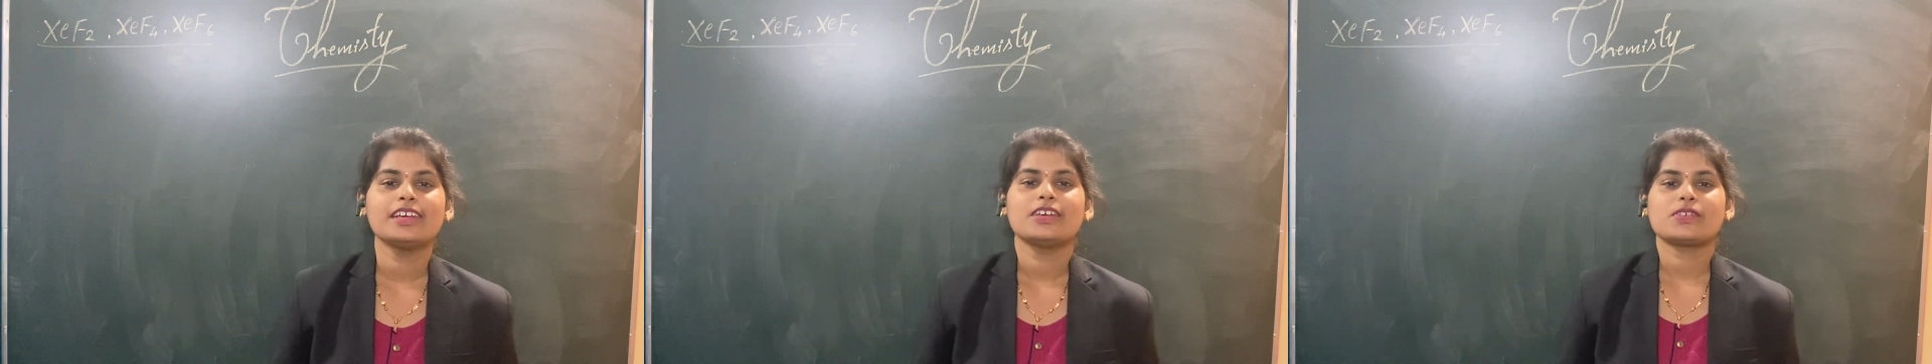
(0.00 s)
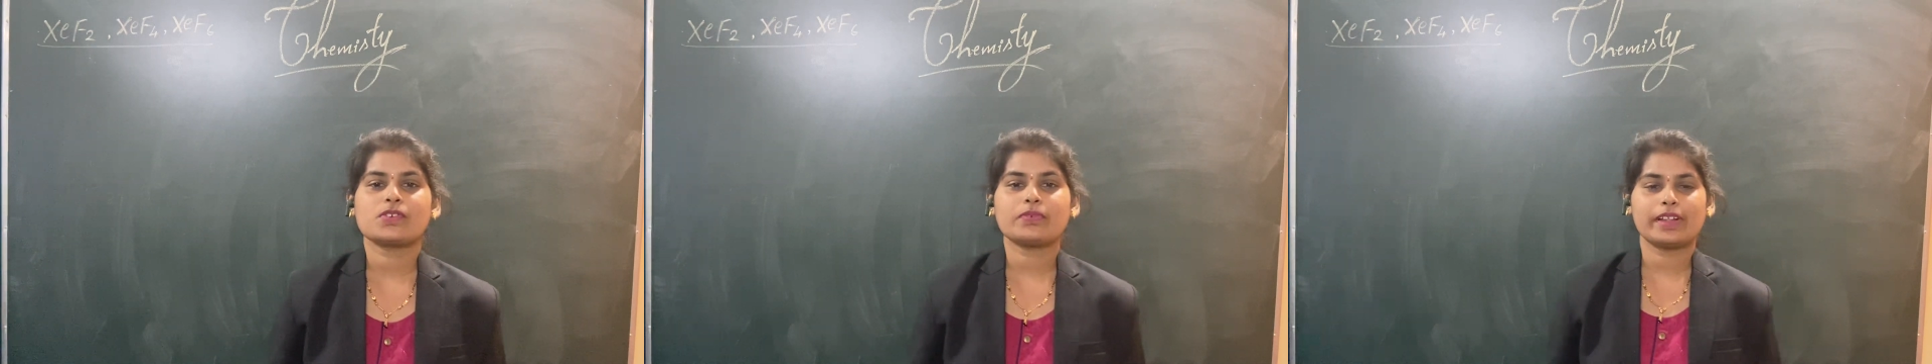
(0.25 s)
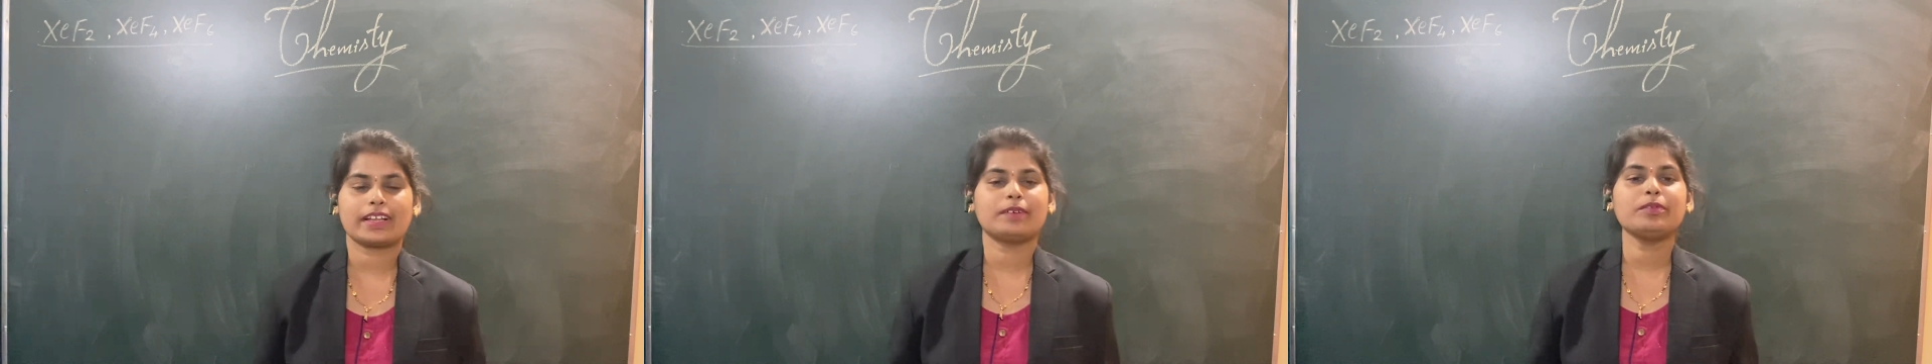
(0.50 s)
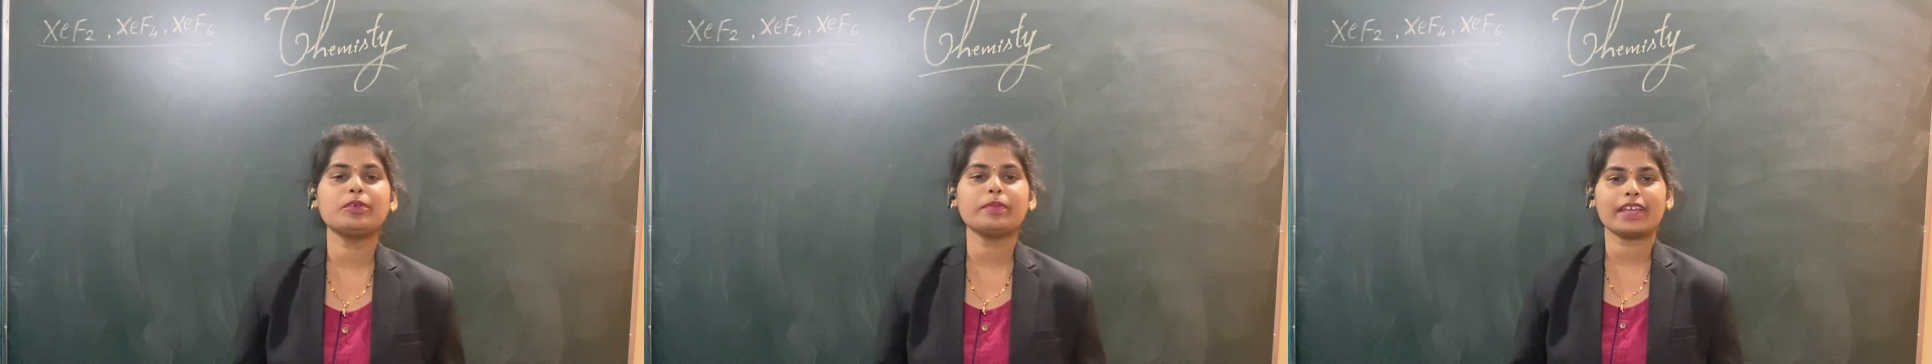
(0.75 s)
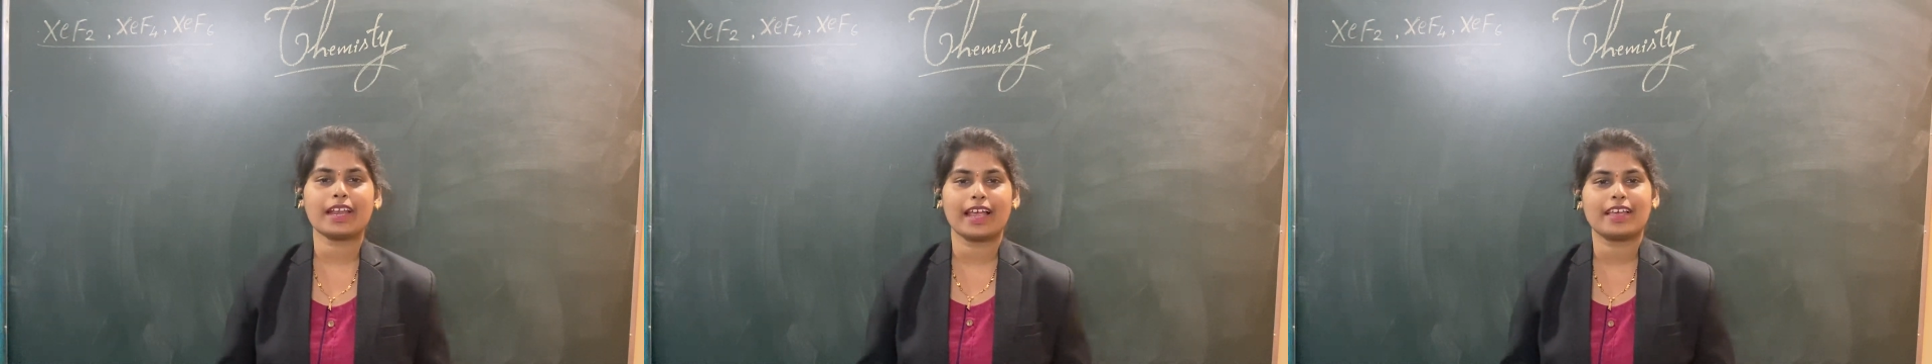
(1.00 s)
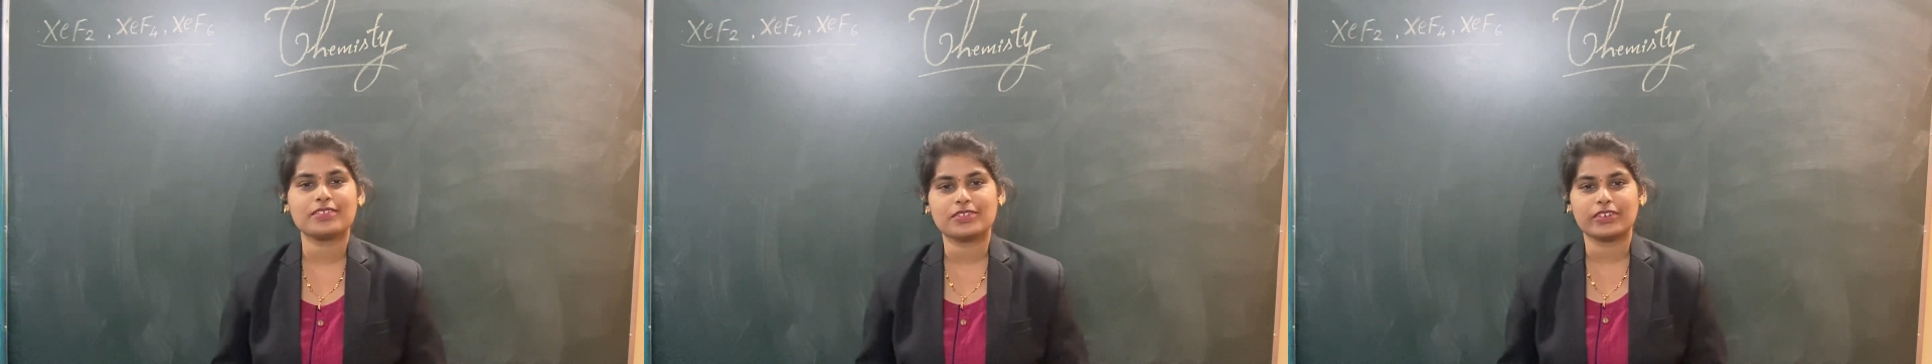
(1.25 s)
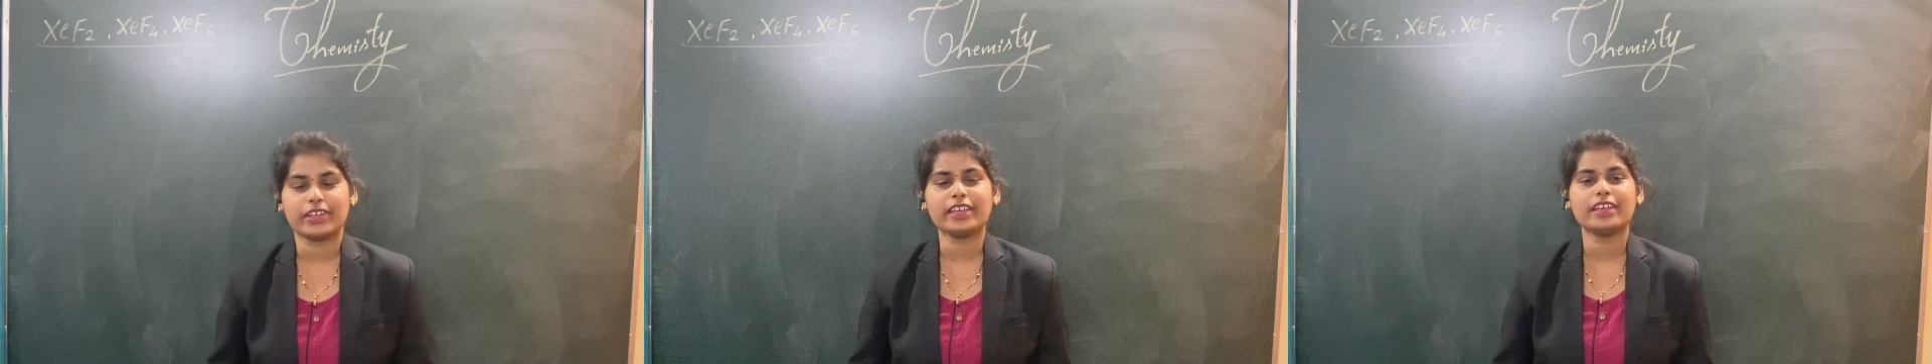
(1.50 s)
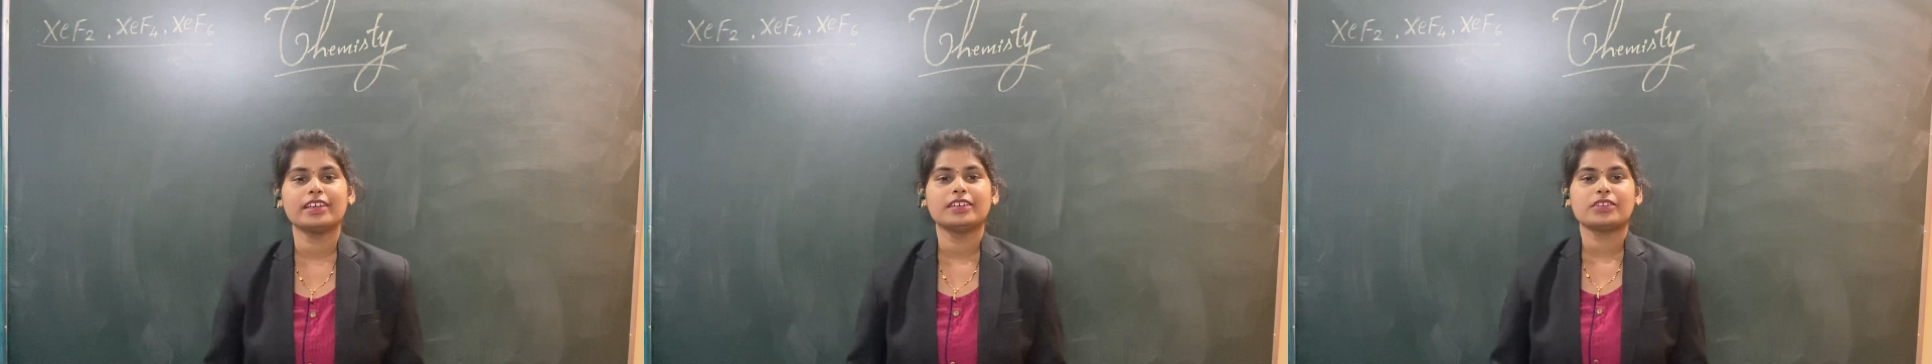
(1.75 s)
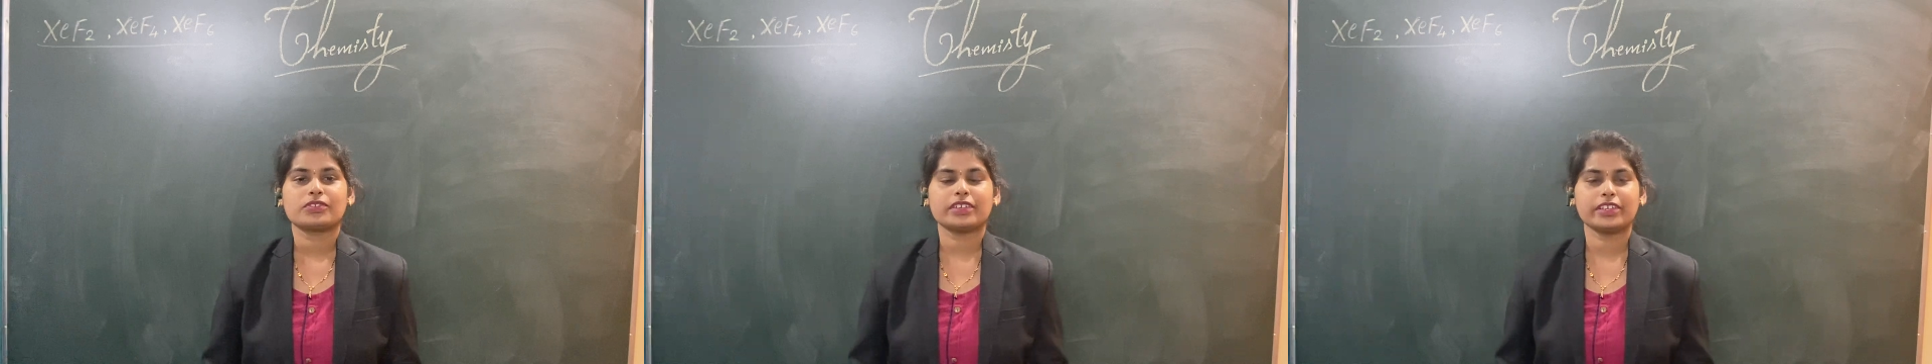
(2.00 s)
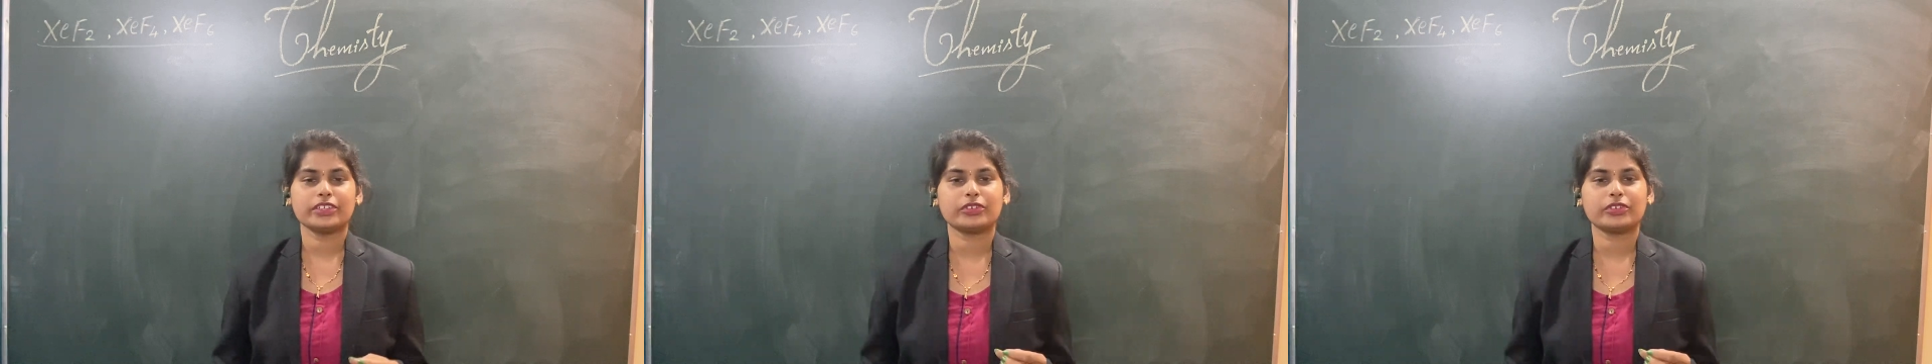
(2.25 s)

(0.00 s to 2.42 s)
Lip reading: So welcome to my class today. So in